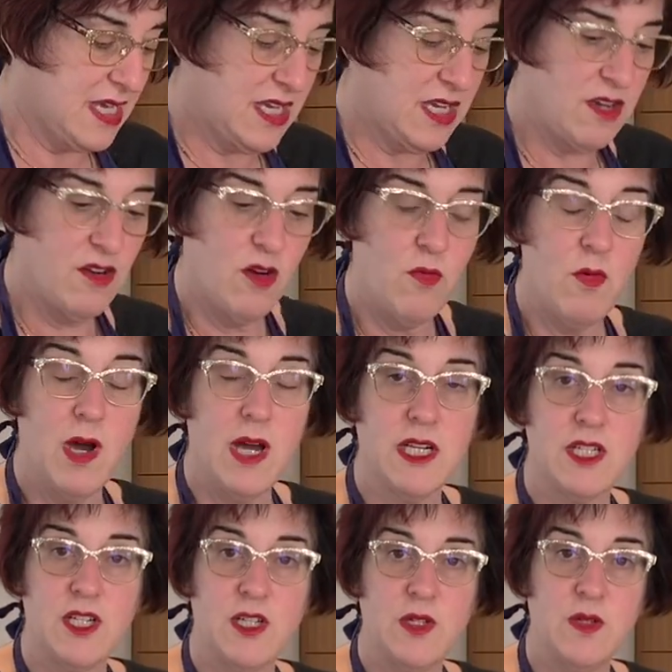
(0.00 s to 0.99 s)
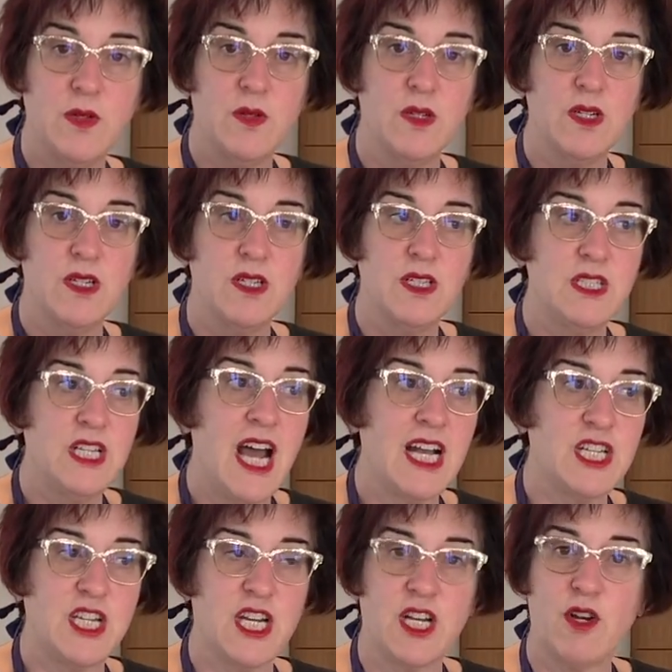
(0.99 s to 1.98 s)
you don't want to
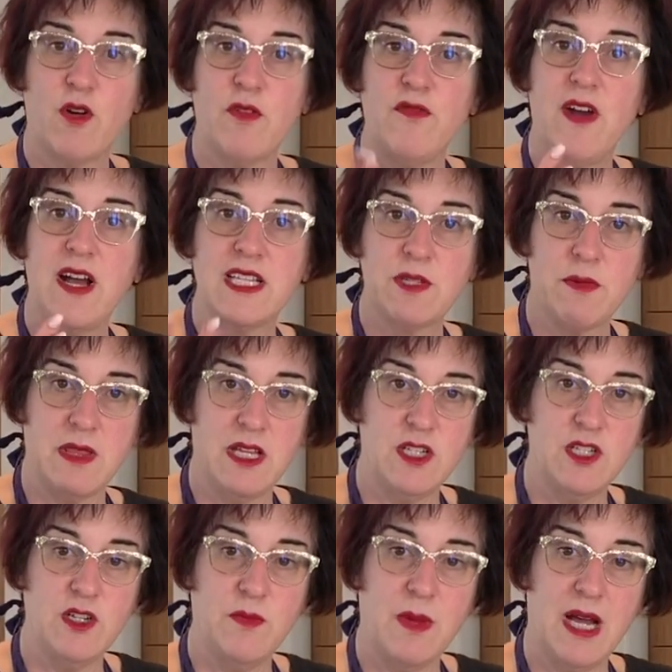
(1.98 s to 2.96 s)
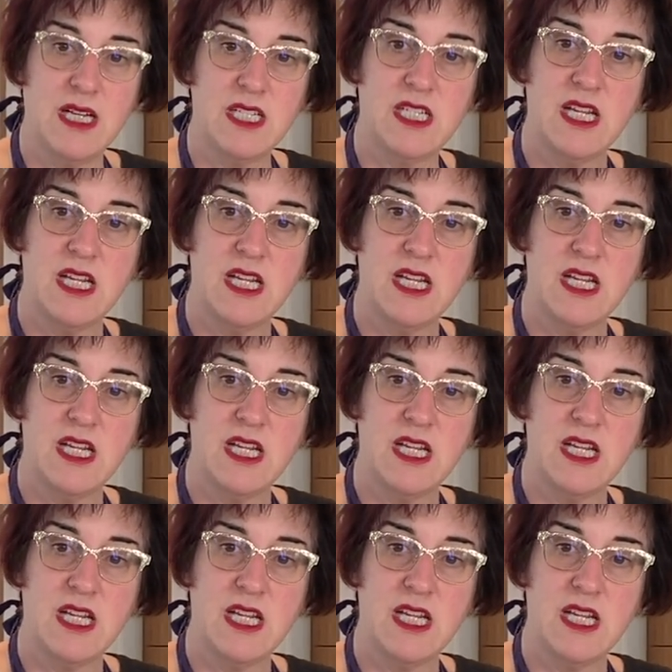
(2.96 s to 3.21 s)
touch it or fuss with it too much,